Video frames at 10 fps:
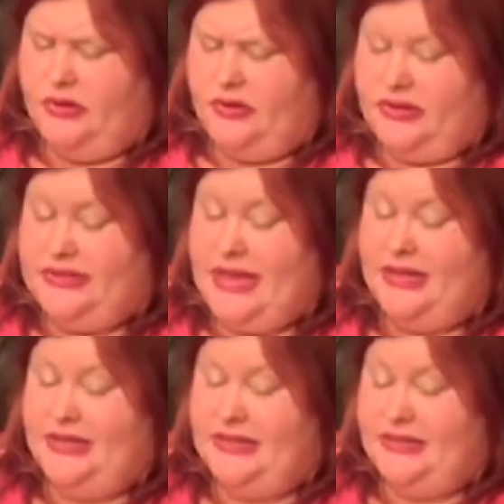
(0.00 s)
The
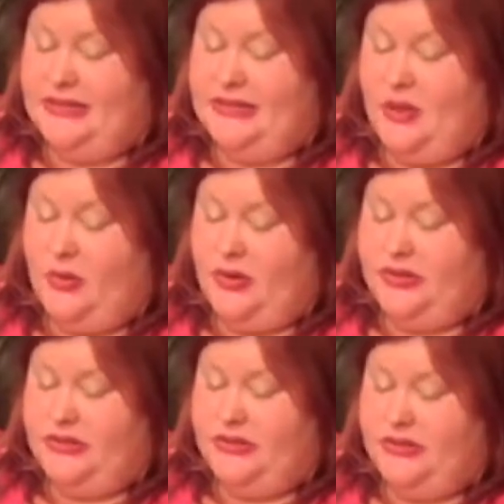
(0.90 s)
sand stings got
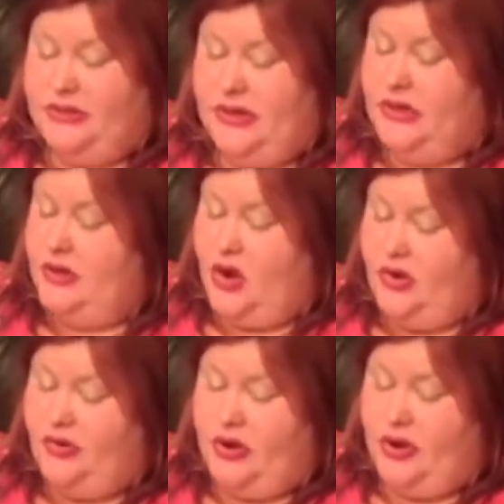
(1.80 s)
worse, and it got
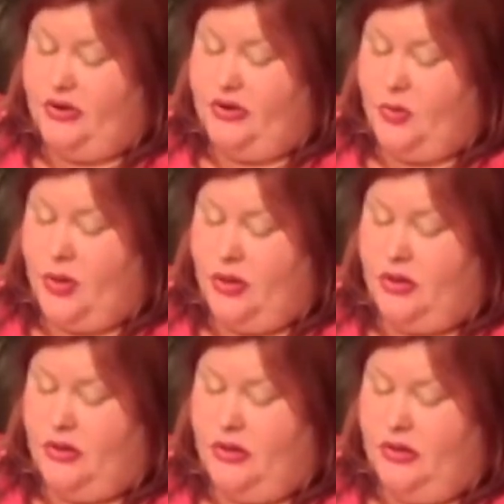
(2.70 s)
harder and harder to walk,
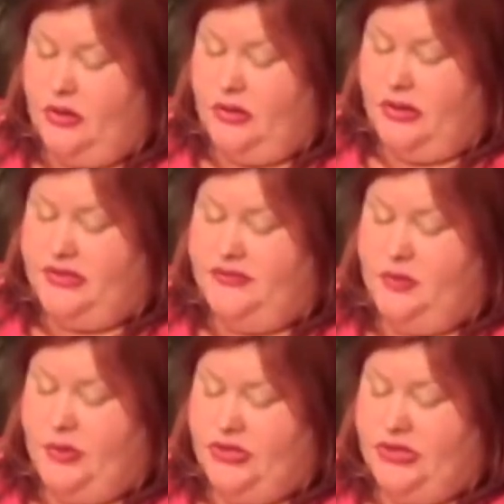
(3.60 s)
as if she
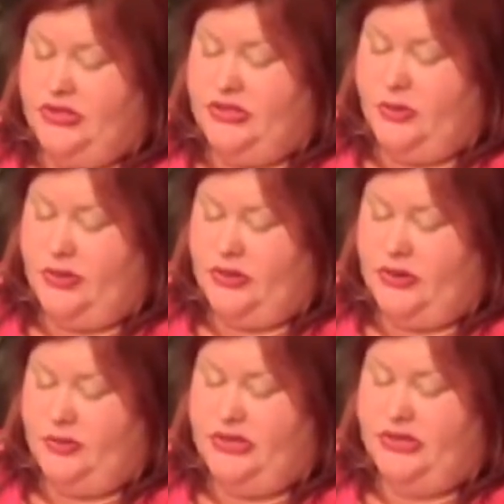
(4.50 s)
were pushing into the wind on
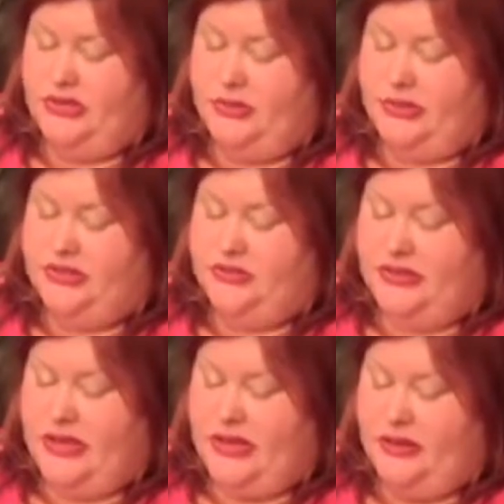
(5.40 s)
a particularly blustery
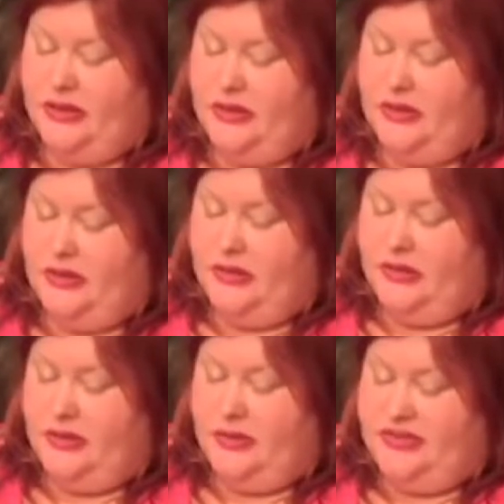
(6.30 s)
day.
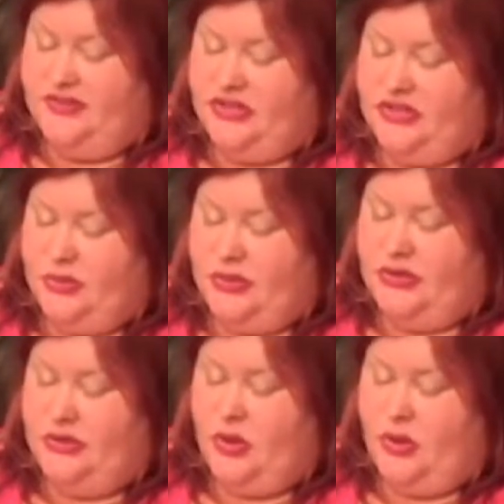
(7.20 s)
It was a vicious wind
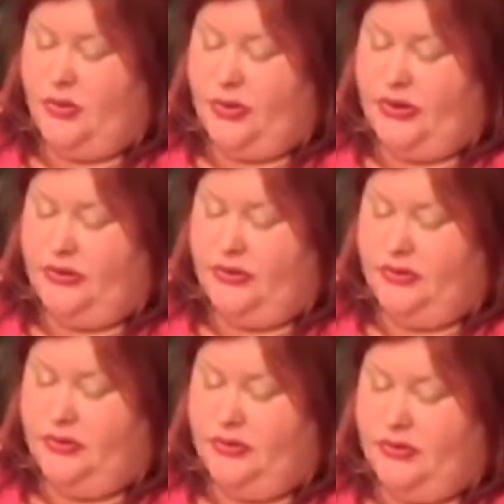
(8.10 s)
and a cold one.
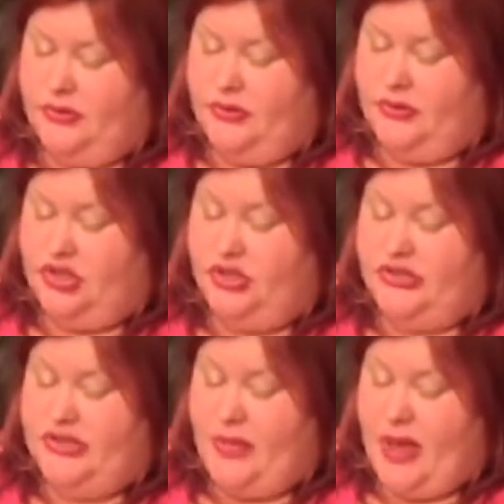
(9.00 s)
She took
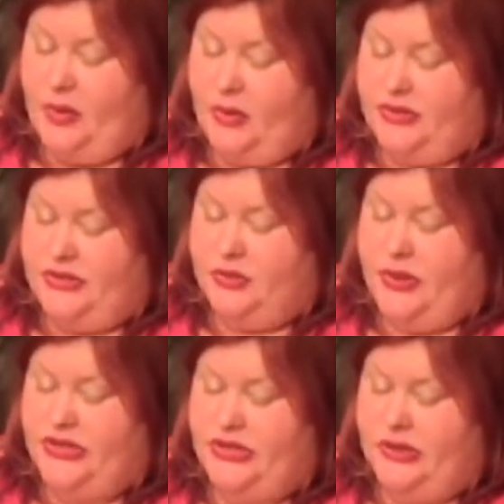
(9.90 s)
a step backwards, the
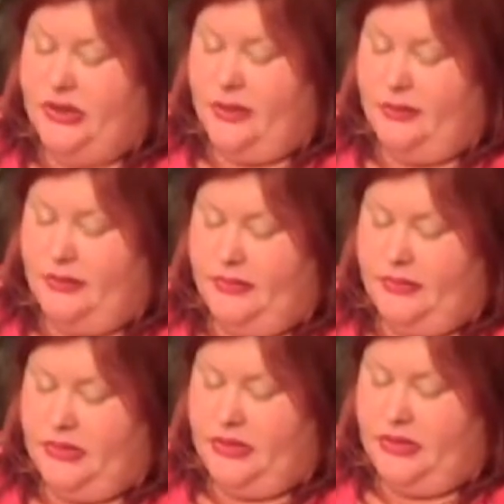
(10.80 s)
way she had come.
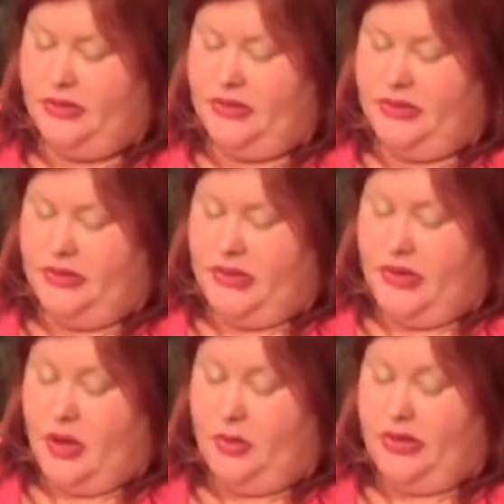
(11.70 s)

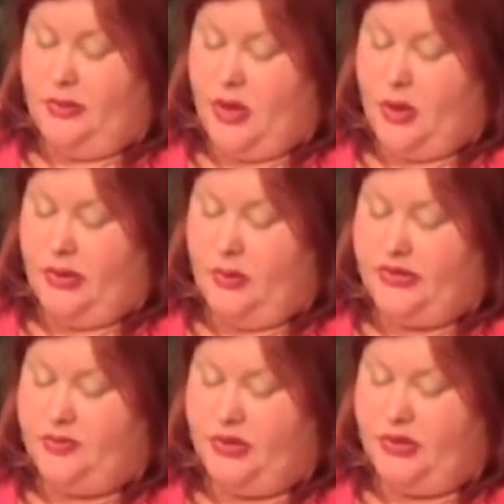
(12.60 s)
"Oh, keep going,"
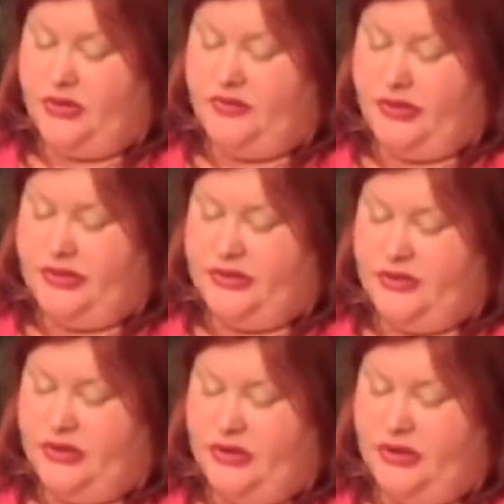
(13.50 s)
whispered a ghost voice in
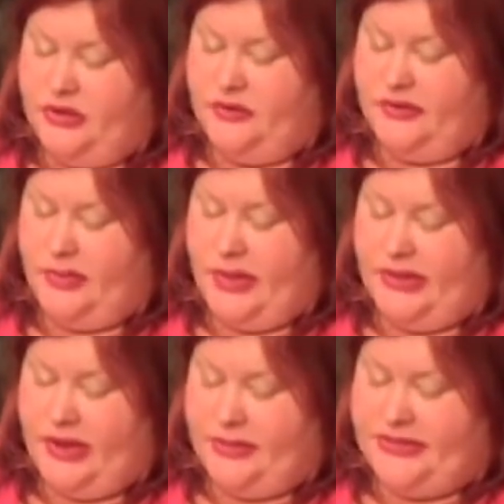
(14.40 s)
her ear, for the
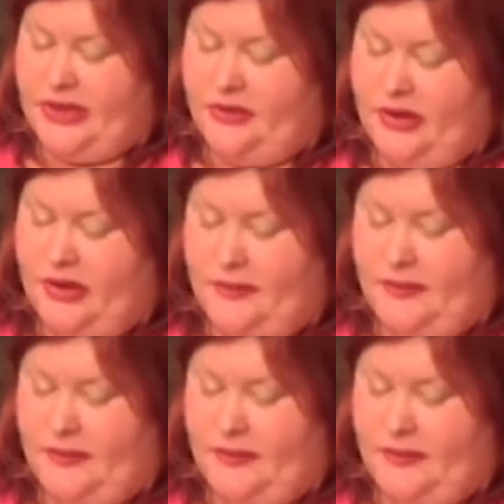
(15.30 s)
beldame was angry.